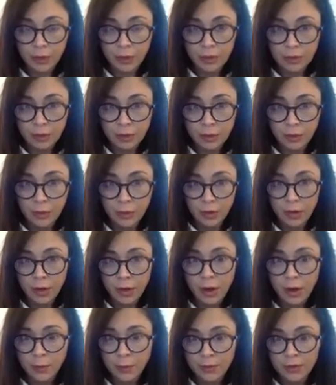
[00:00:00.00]
So in
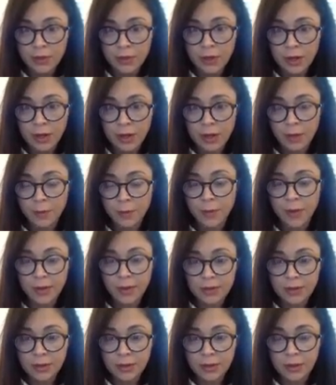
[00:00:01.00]
option A,
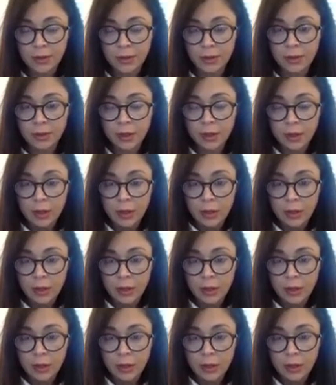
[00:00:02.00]
basically,